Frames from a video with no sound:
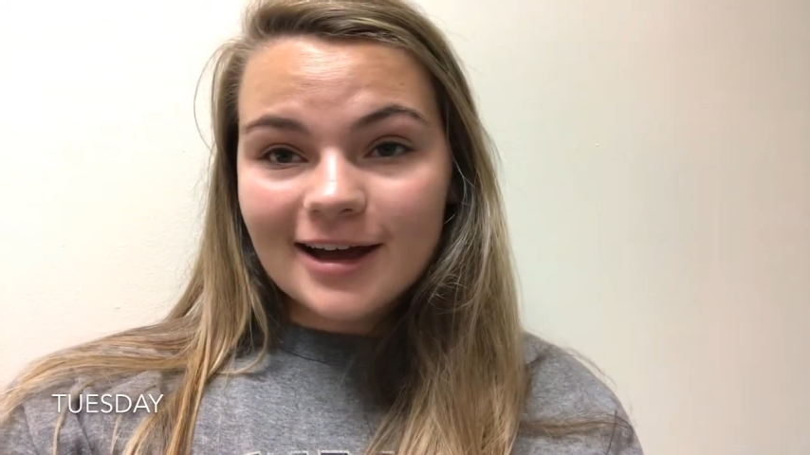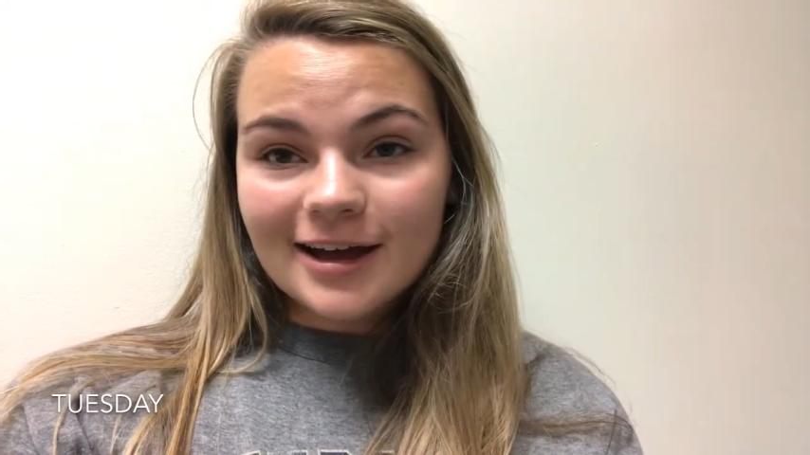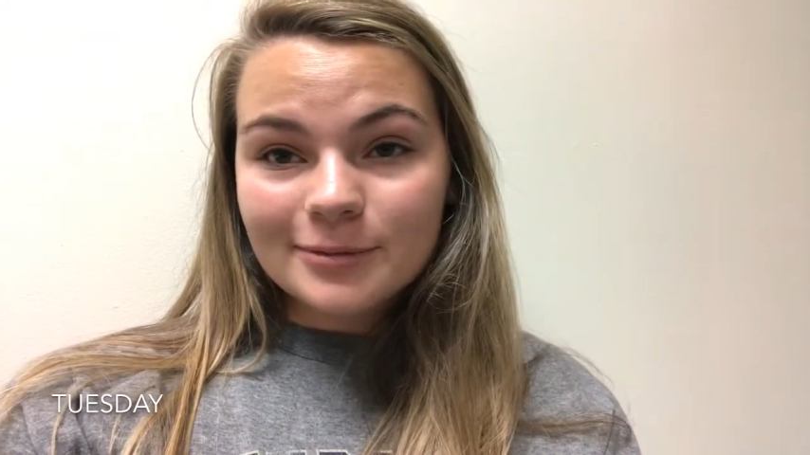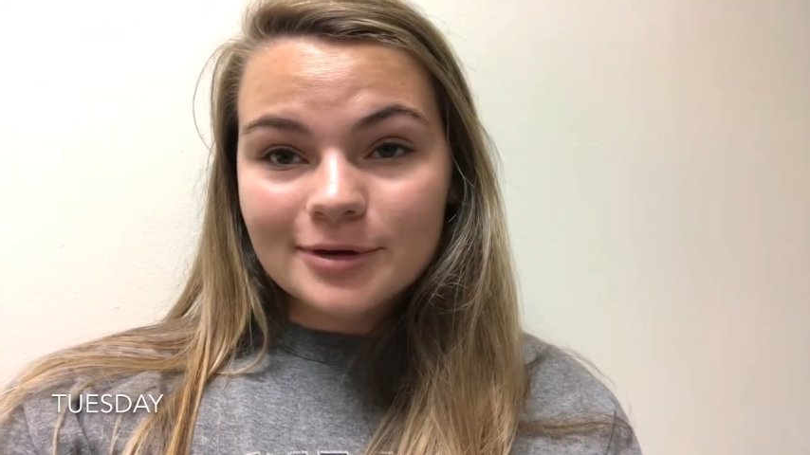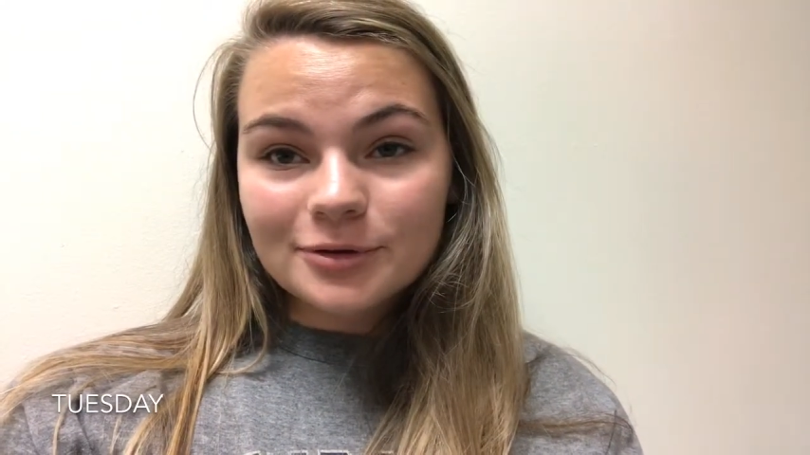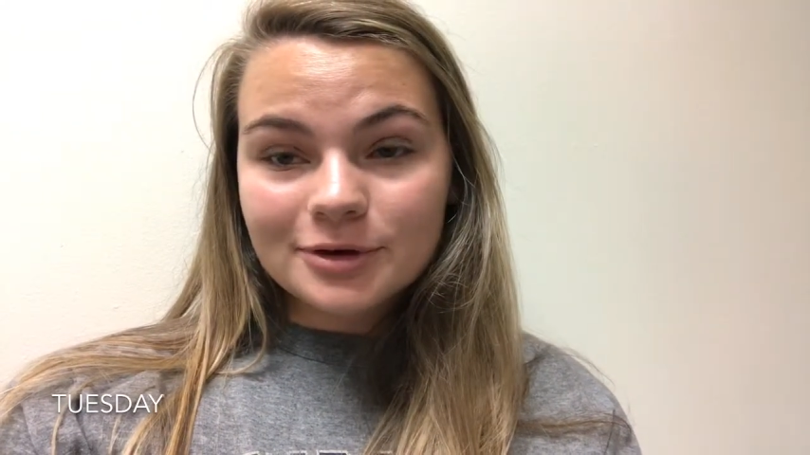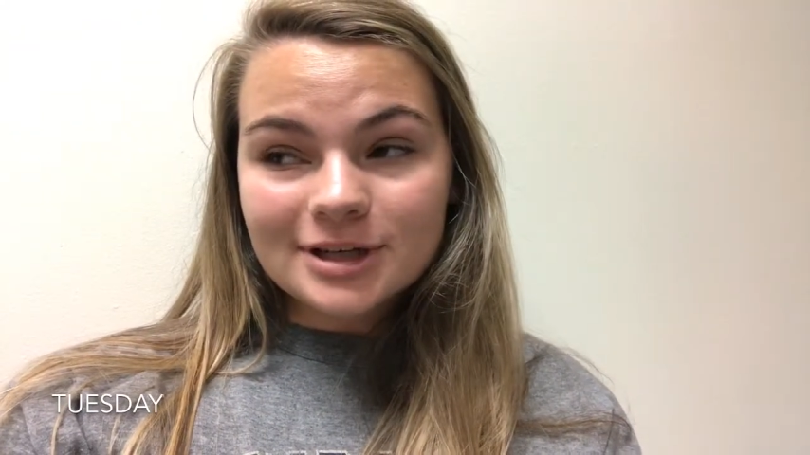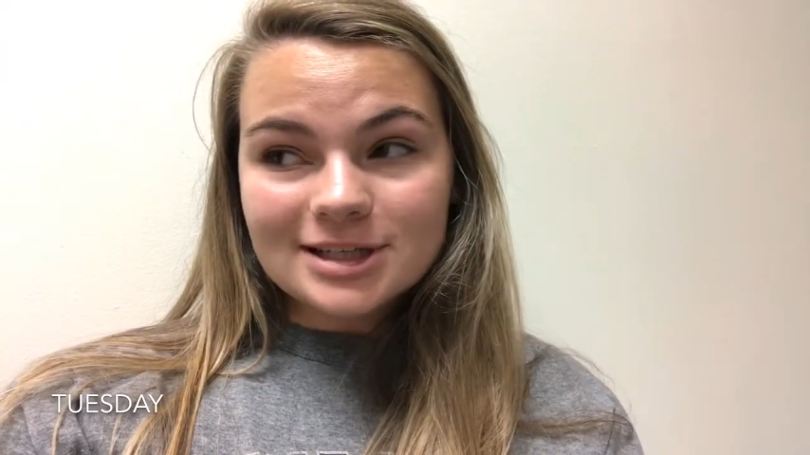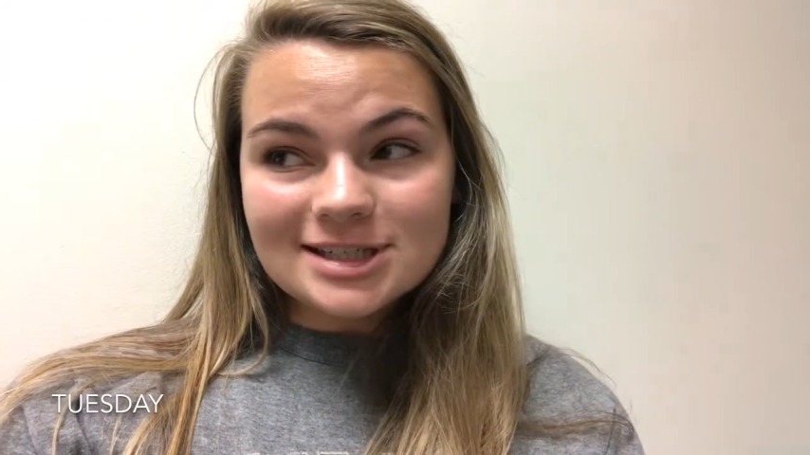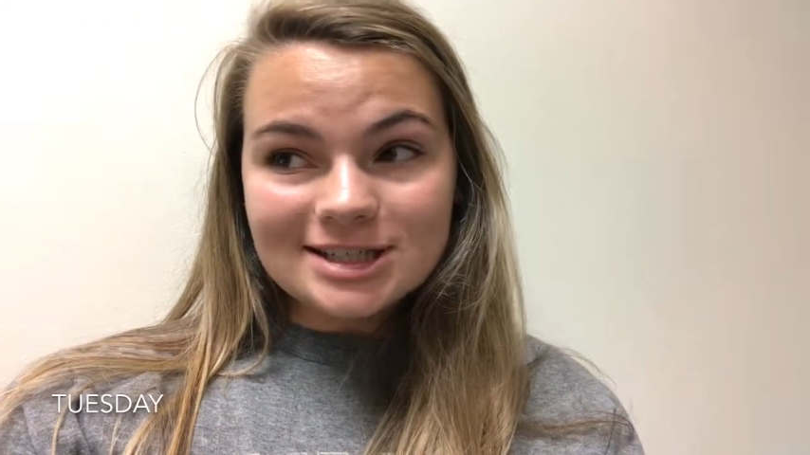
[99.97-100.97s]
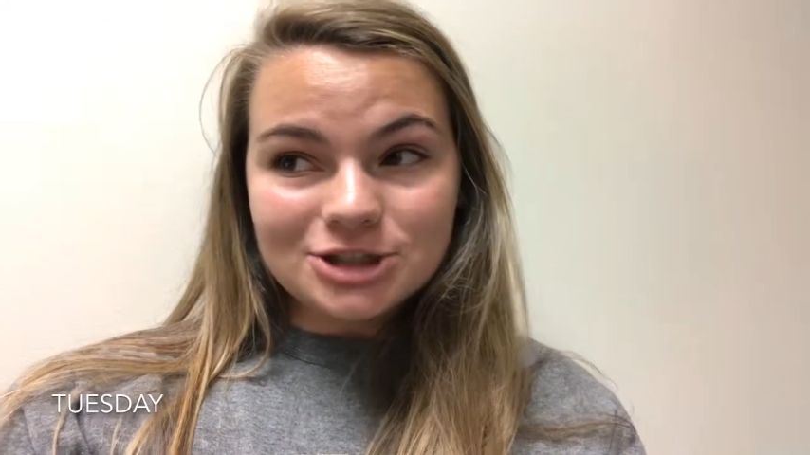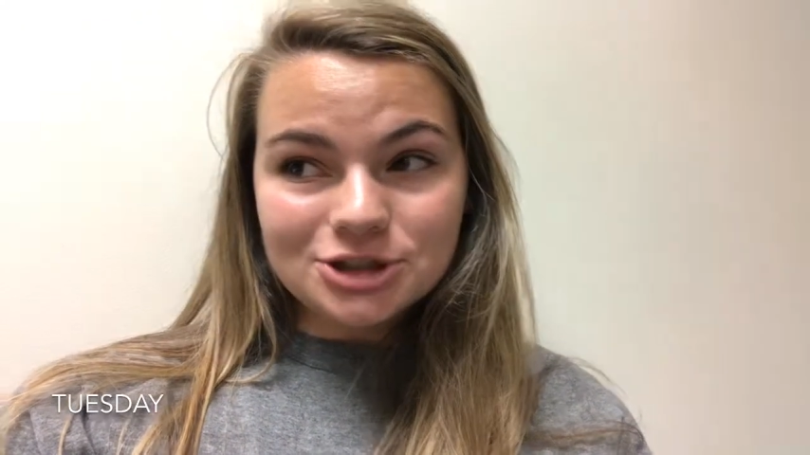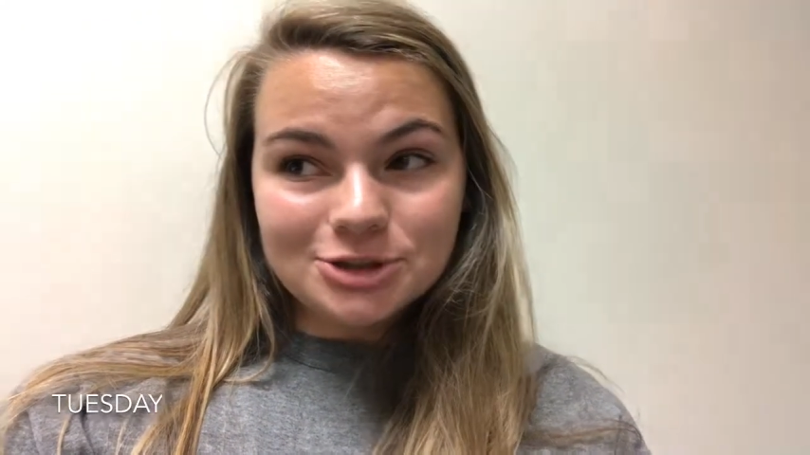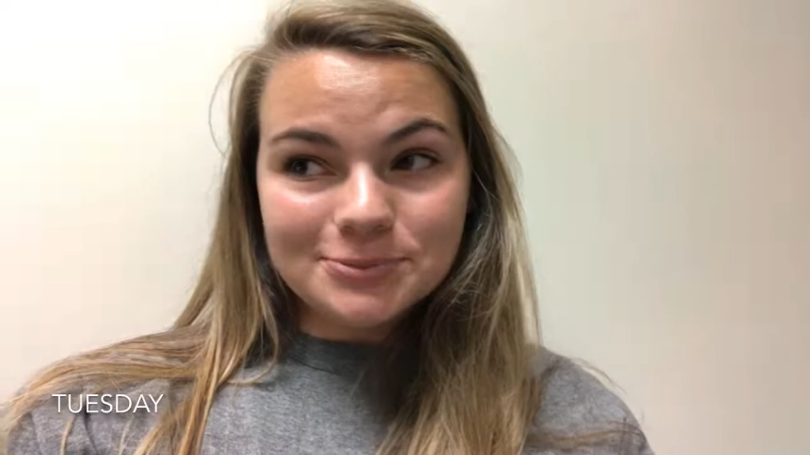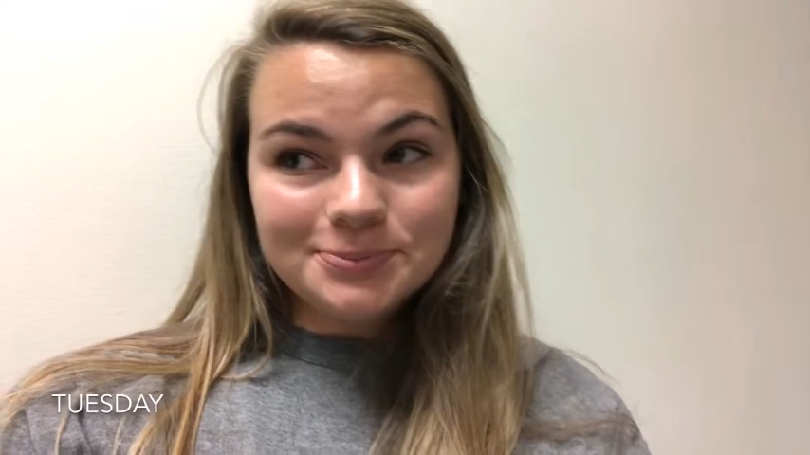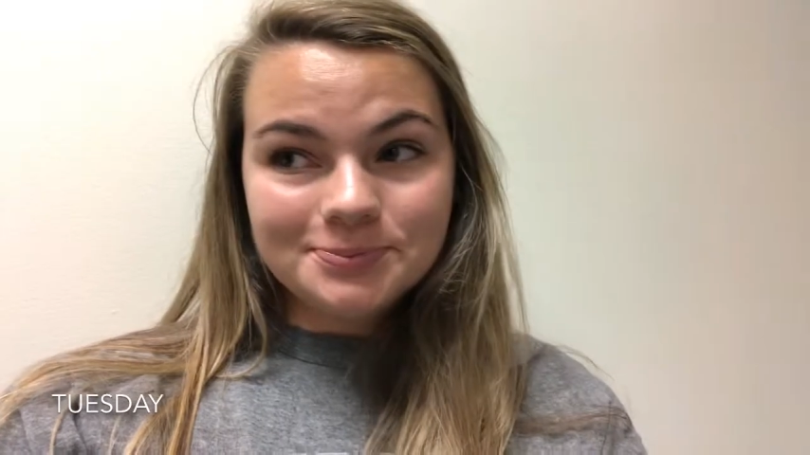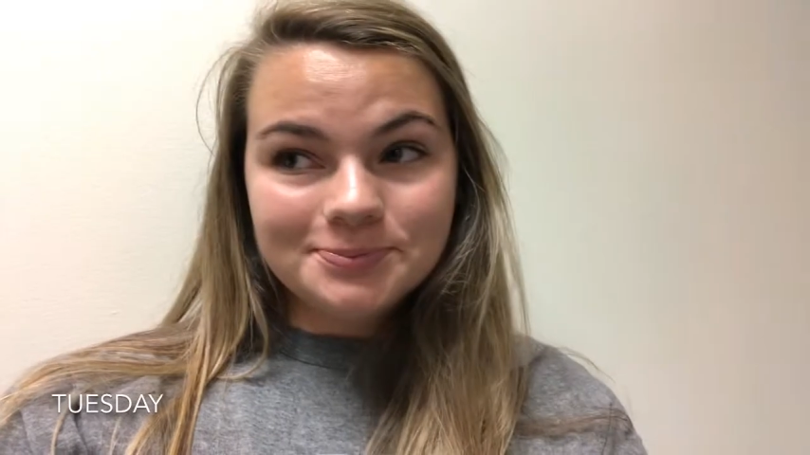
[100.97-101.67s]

I'm at orientation